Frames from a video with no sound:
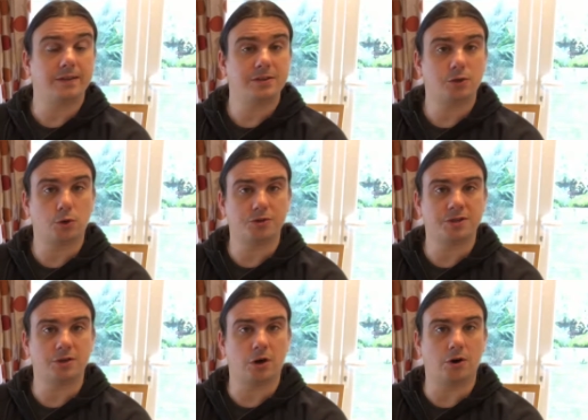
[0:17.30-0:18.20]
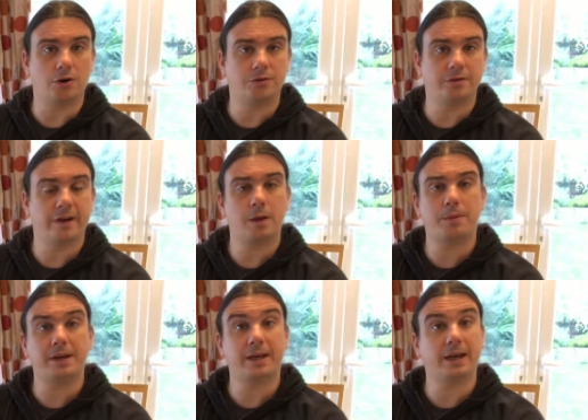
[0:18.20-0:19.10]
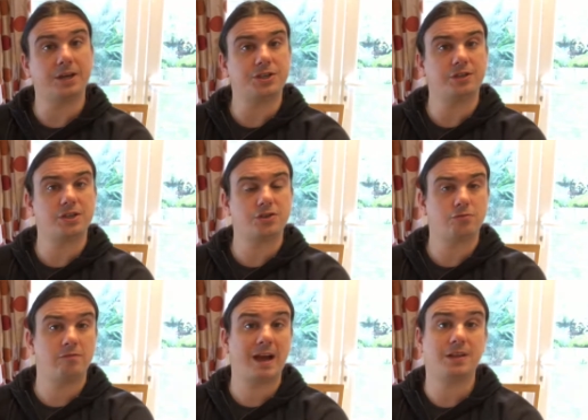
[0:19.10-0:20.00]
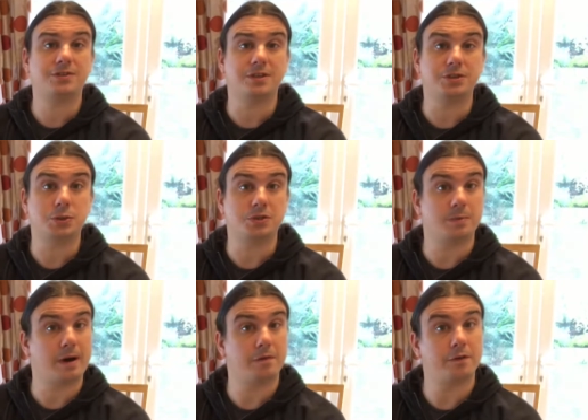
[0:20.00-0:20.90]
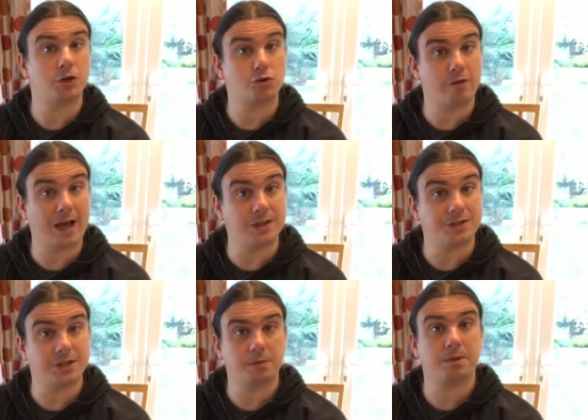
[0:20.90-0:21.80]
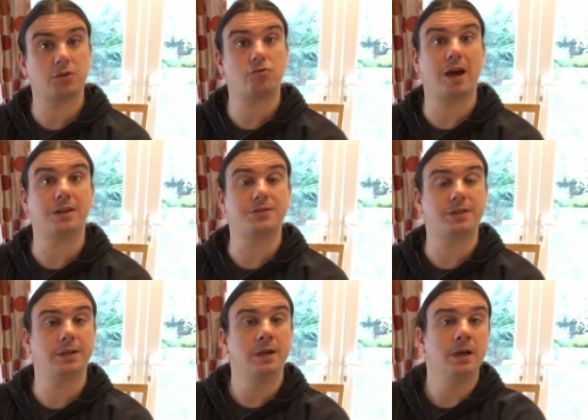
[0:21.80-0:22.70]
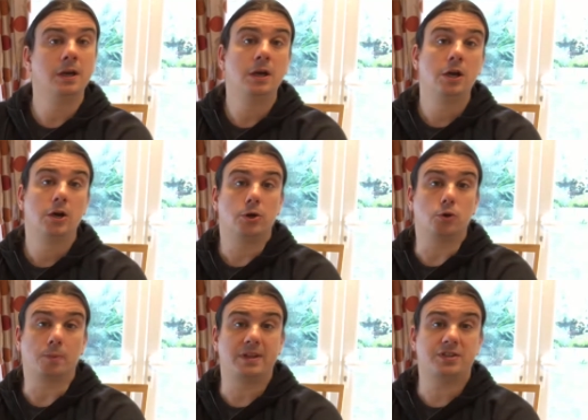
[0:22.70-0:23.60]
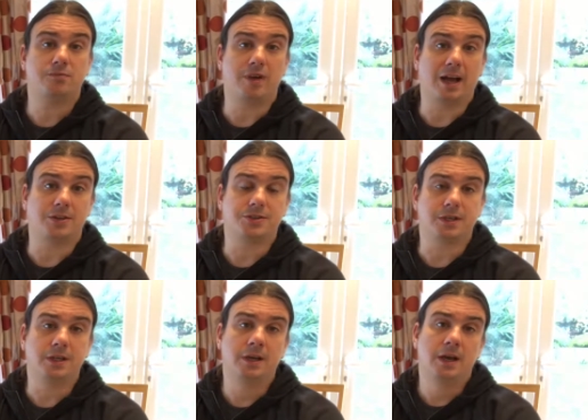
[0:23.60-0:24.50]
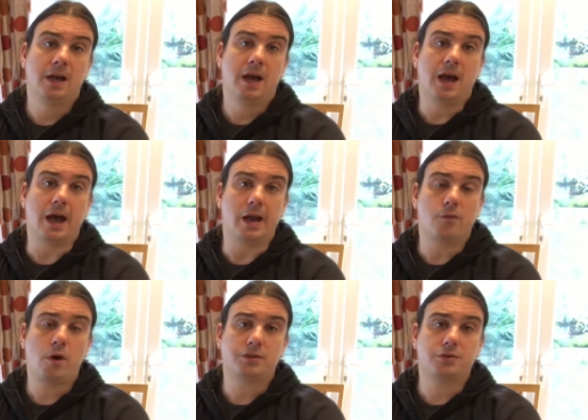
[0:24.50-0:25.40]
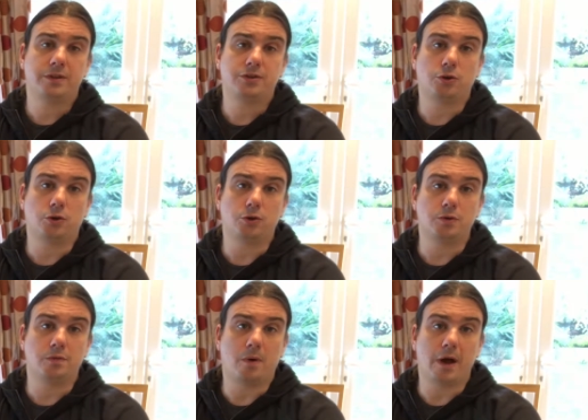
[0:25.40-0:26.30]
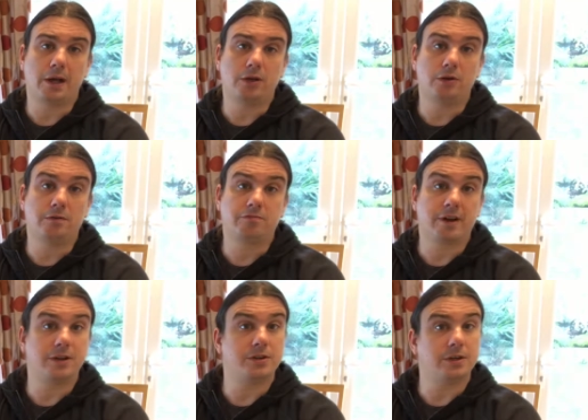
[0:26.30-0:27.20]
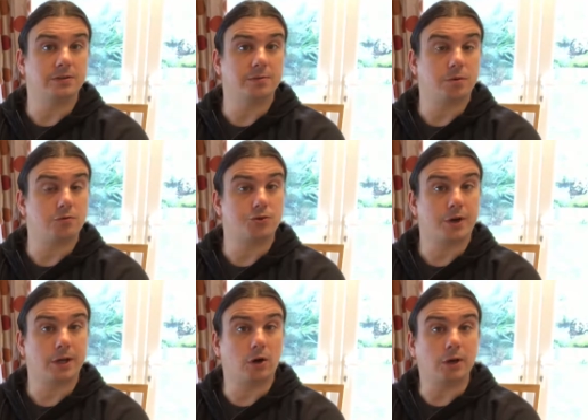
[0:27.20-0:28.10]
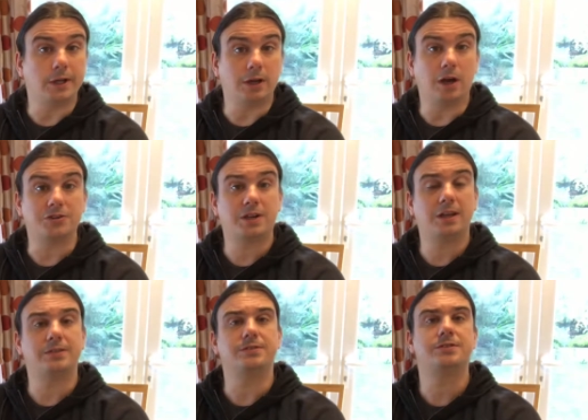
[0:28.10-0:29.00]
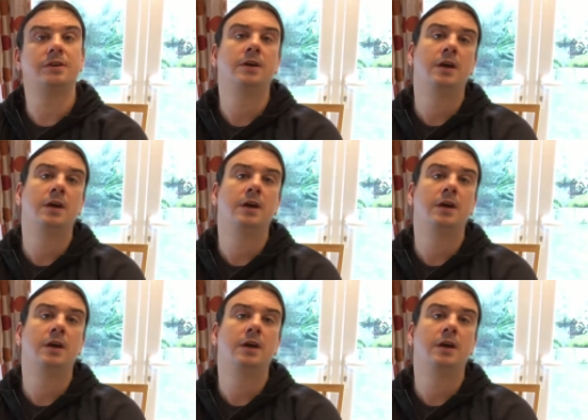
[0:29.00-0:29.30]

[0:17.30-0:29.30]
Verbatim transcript: and this course is on developing engaging digital realities. So it's about virtual reality, mixed reality, and augmented reality. And I've worked on this course with my good friend and Pluralsight colleague Lars Klint.